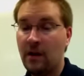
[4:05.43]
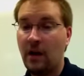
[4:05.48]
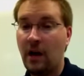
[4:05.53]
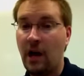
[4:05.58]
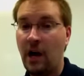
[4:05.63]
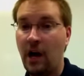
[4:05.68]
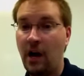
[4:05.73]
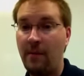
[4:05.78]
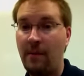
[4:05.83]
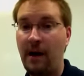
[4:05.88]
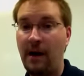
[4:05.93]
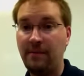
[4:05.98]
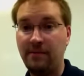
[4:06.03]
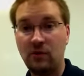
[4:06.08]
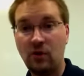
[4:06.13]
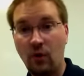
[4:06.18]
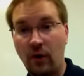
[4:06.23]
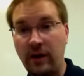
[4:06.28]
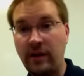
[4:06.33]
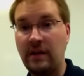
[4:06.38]
um,
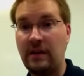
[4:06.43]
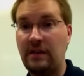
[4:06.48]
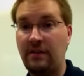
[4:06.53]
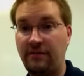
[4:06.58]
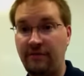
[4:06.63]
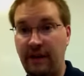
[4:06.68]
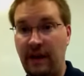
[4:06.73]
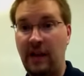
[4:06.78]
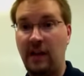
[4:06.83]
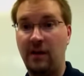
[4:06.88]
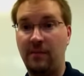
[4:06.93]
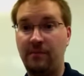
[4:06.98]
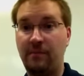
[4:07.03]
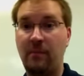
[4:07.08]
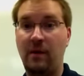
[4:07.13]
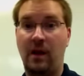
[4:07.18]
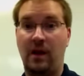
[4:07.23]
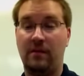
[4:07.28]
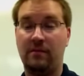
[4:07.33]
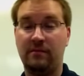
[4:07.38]
I'm going to
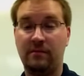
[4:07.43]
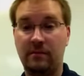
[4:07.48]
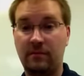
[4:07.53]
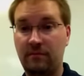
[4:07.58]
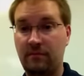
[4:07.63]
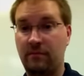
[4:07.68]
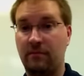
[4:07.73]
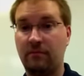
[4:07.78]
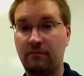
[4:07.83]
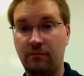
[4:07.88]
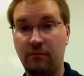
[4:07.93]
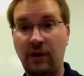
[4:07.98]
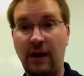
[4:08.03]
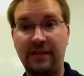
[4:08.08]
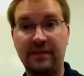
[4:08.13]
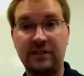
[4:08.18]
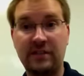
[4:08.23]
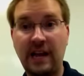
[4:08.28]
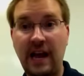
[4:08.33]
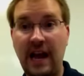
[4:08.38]
develop uh,
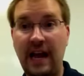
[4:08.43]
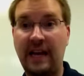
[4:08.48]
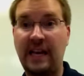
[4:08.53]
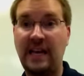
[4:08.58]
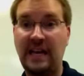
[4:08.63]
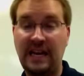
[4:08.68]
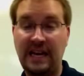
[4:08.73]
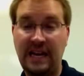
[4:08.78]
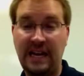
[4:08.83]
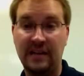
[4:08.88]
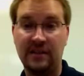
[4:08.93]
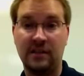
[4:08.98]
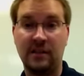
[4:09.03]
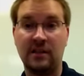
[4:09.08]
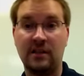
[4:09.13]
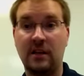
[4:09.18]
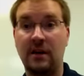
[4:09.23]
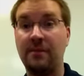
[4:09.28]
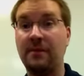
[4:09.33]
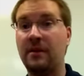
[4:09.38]
breath stacking in
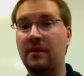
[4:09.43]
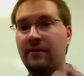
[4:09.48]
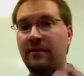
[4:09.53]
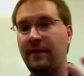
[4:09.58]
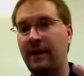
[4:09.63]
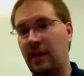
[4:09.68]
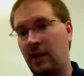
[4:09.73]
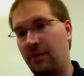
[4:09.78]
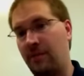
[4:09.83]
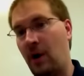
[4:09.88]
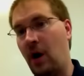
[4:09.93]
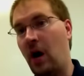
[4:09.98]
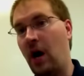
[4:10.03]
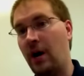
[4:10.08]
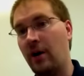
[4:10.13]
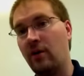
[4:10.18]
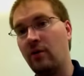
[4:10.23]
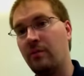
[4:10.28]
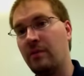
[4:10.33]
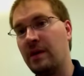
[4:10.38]
essence. I'm going to develop
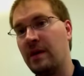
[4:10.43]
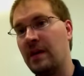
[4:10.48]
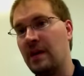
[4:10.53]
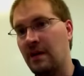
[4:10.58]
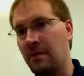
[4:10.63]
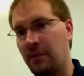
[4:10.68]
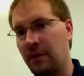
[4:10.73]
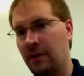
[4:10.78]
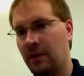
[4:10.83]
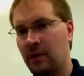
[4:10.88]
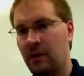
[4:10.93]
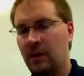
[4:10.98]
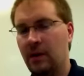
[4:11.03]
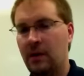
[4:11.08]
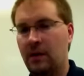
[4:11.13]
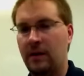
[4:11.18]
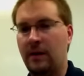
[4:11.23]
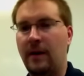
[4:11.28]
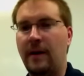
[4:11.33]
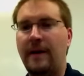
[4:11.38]
auto peep.
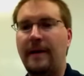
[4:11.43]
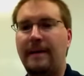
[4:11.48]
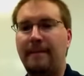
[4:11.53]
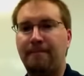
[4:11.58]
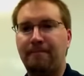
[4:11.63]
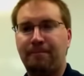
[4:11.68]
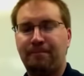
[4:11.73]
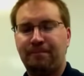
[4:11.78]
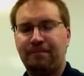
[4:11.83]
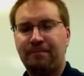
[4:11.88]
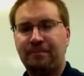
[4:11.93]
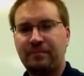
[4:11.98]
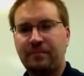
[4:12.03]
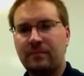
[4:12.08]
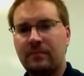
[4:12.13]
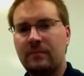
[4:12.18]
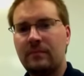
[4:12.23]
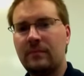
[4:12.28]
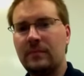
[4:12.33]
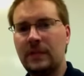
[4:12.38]
Um,
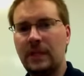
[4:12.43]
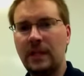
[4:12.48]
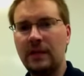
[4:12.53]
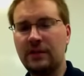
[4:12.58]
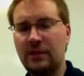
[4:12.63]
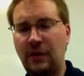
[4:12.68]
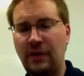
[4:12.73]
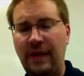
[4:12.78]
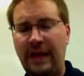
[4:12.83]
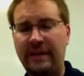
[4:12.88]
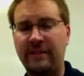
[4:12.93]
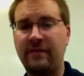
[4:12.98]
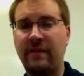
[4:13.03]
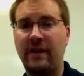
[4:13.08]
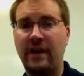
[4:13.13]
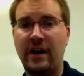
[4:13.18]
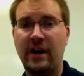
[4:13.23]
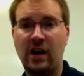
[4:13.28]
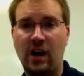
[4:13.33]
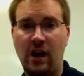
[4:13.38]
so that's
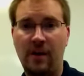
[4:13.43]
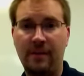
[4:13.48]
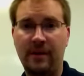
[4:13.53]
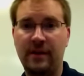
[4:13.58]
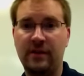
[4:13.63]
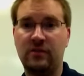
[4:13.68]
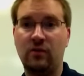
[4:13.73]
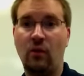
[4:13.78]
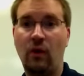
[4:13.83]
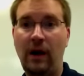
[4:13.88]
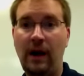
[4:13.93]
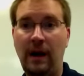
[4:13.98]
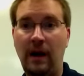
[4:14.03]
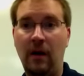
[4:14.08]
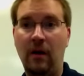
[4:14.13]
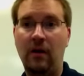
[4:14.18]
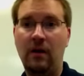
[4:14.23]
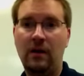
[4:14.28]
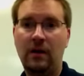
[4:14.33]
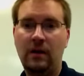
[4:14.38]
very common as
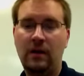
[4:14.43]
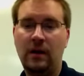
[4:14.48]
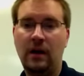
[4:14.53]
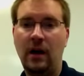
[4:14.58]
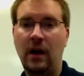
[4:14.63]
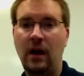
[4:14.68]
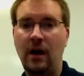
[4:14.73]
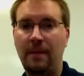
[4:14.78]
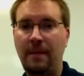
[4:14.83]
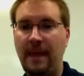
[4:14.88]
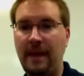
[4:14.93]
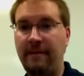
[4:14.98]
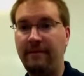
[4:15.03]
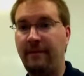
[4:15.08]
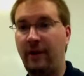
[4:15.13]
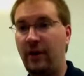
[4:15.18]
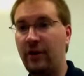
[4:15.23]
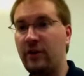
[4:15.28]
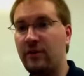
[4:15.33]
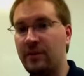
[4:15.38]
well. Um, in
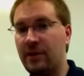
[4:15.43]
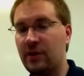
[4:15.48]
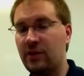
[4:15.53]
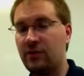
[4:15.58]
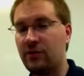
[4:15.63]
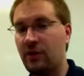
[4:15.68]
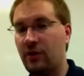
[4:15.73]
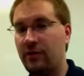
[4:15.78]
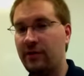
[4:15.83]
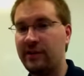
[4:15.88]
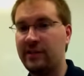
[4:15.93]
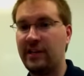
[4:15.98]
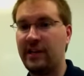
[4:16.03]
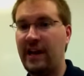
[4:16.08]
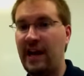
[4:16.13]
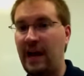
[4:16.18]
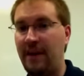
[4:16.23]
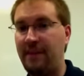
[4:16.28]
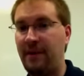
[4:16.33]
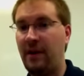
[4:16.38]
volume control, this can
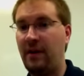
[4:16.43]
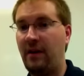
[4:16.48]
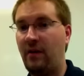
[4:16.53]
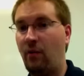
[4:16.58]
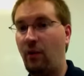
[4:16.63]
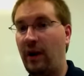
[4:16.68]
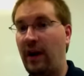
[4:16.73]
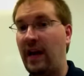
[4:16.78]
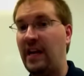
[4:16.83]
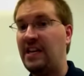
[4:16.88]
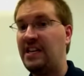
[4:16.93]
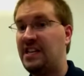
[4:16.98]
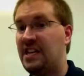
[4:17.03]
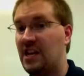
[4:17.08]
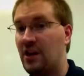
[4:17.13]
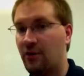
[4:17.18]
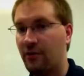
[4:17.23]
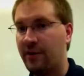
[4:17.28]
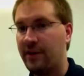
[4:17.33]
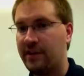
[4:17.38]
happen when I
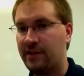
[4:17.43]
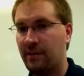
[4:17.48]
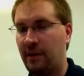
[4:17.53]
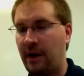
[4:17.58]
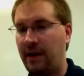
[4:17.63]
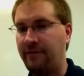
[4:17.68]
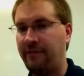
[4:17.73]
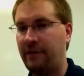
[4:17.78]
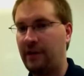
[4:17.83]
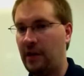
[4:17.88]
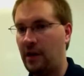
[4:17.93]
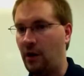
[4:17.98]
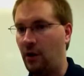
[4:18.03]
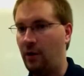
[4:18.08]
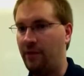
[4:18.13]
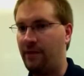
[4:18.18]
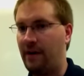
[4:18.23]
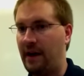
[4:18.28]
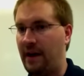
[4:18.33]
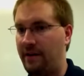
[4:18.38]
decrease my
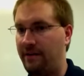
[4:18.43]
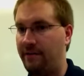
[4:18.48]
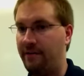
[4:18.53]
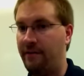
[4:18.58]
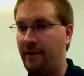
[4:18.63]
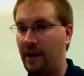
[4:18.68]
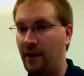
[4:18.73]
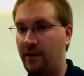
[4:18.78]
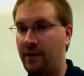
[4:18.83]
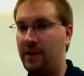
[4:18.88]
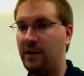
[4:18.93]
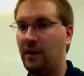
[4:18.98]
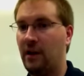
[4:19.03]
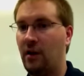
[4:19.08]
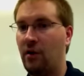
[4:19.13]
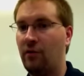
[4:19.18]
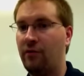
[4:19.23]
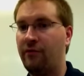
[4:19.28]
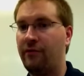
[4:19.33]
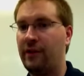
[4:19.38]
flow. If I have very
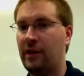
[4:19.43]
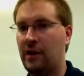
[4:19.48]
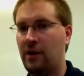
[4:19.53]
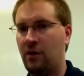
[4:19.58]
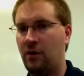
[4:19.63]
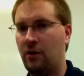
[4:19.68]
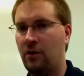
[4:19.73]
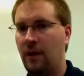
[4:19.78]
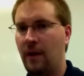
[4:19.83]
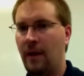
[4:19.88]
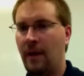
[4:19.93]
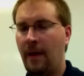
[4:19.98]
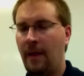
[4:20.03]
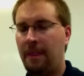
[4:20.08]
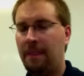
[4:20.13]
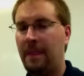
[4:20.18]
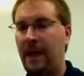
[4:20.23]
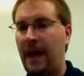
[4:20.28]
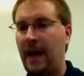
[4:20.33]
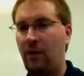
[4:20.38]
low flow,
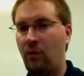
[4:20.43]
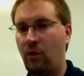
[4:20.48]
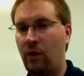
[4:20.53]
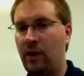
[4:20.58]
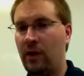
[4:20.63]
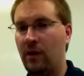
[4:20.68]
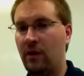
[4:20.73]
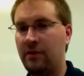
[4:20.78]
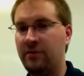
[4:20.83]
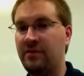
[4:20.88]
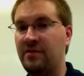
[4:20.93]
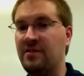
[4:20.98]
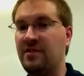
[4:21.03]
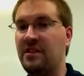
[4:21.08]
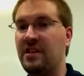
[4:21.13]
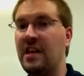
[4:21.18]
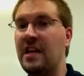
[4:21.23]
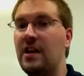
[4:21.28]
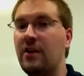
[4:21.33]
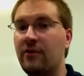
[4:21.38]
that will
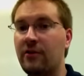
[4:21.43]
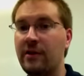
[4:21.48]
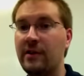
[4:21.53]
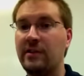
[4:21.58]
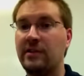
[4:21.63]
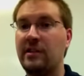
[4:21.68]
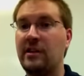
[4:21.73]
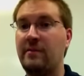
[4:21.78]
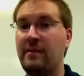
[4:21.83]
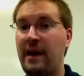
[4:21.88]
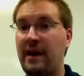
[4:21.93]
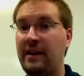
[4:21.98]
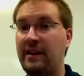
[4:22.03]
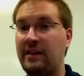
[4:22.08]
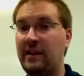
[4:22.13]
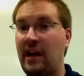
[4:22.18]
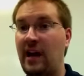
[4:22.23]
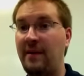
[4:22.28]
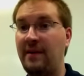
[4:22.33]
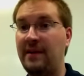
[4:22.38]
decrease the amount
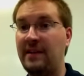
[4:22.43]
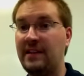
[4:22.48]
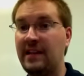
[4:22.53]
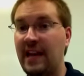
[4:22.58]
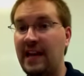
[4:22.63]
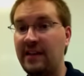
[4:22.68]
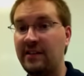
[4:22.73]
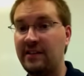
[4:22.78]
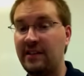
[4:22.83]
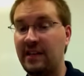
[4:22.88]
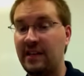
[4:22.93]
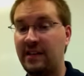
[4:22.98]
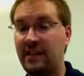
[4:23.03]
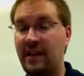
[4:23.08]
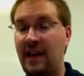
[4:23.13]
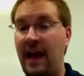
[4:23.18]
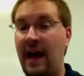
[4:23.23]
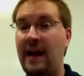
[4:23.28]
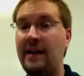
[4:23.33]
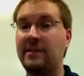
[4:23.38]
of time it takes to get
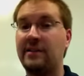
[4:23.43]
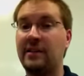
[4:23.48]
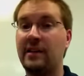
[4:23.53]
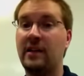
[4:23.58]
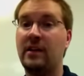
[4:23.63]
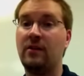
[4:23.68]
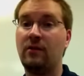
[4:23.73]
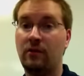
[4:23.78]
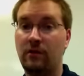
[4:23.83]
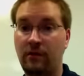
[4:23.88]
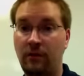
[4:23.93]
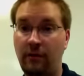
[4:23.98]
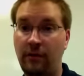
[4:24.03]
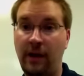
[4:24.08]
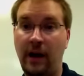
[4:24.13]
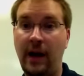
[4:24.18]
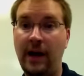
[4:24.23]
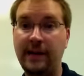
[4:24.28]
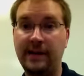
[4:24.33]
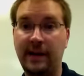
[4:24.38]
the gas in, or, or
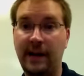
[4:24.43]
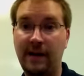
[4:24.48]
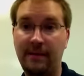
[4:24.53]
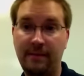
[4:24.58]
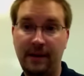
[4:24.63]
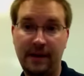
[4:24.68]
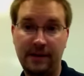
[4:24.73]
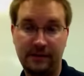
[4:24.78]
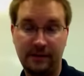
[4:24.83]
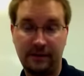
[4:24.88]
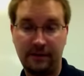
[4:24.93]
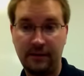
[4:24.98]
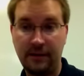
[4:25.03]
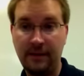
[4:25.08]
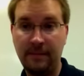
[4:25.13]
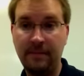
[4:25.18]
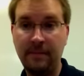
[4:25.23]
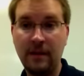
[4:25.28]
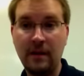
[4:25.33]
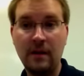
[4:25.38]
the I time
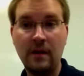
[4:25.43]
basically,